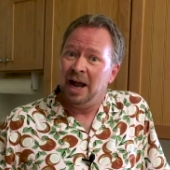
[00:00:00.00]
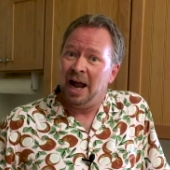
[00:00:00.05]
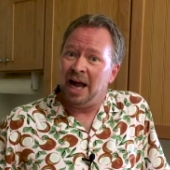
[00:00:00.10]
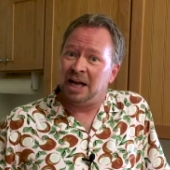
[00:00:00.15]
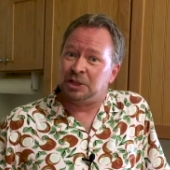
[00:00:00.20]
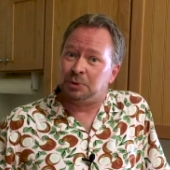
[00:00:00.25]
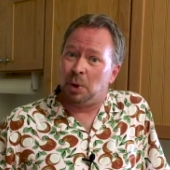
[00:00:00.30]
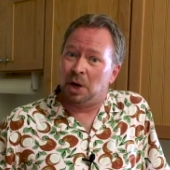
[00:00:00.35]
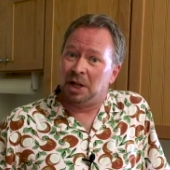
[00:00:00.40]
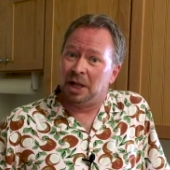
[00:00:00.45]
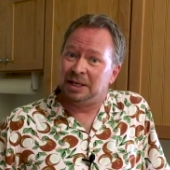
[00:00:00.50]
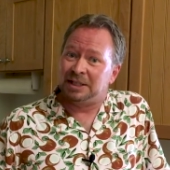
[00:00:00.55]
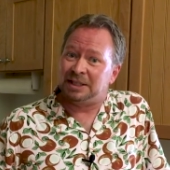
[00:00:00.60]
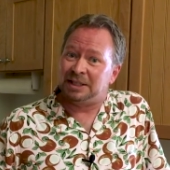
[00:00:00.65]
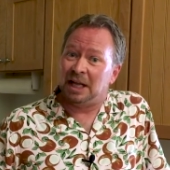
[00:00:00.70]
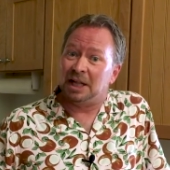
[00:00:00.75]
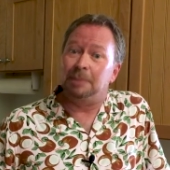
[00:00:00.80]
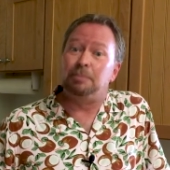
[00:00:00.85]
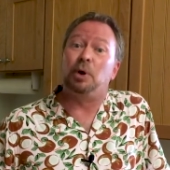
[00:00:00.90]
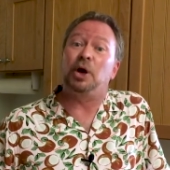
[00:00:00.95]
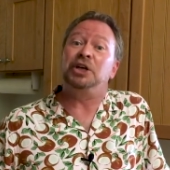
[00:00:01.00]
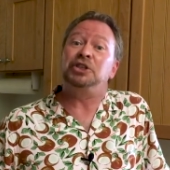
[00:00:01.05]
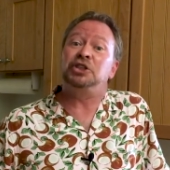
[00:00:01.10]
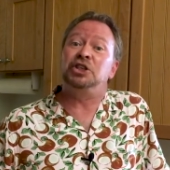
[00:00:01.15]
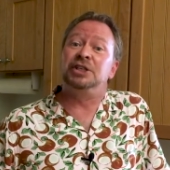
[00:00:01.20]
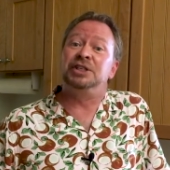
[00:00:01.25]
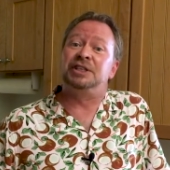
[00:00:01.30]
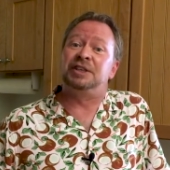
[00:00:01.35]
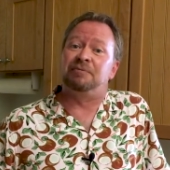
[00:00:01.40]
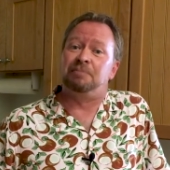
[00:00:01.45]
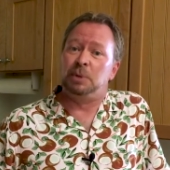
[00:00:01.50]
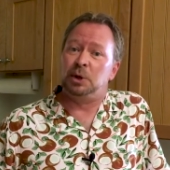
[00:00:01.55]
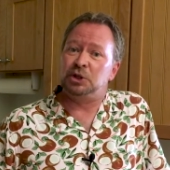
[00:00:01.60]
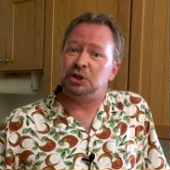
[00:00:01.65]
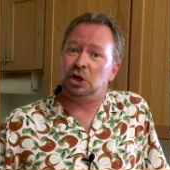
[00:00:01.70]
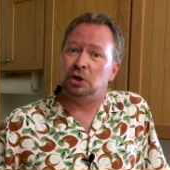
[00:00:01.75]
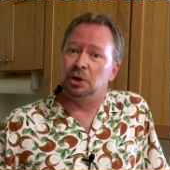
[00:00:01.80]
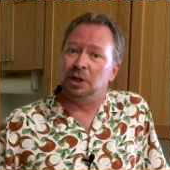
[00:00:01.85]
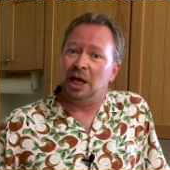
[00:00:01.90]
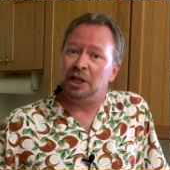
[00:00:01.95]
as well as celebrations of
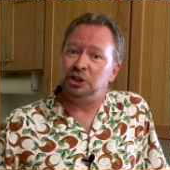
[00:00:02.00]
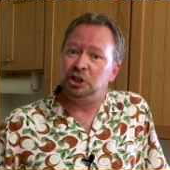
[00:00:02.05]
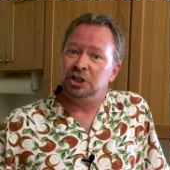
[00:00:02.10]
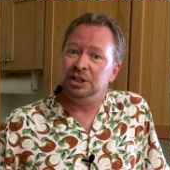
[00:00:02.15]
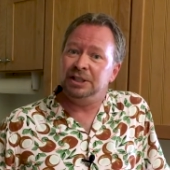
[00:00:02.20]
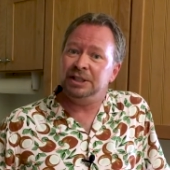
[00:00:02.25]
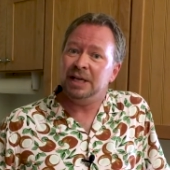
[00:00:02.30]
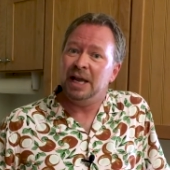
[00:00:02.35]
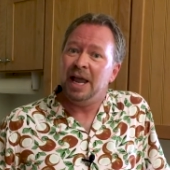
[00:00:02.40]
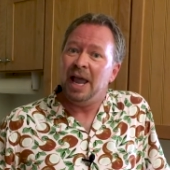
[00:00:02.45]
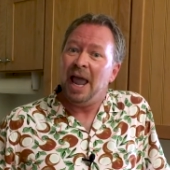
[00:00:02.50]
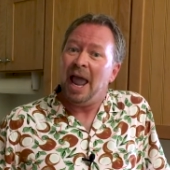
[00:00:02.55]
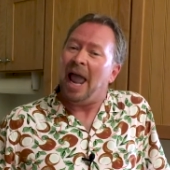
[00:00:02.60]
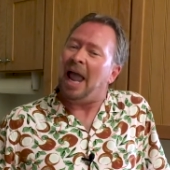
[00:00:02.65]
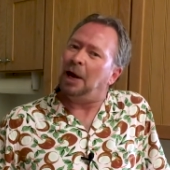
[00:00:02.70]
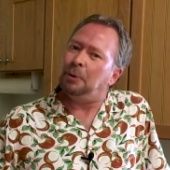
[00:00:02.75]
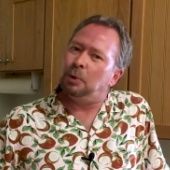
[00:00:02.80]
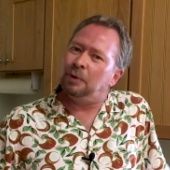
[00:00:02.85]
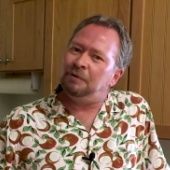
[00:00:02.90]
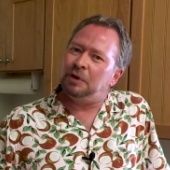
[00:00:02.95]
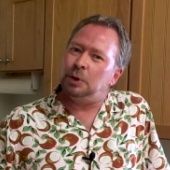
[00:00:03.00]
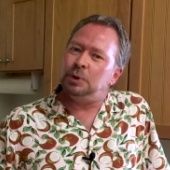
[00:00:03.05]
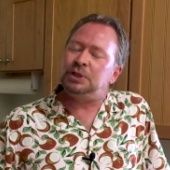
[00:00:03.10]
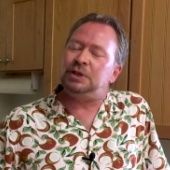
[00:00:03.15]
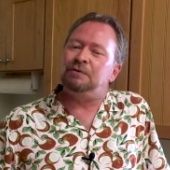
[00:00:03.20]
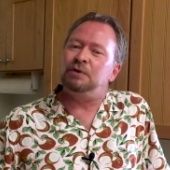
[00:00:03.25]
musical legends and reviews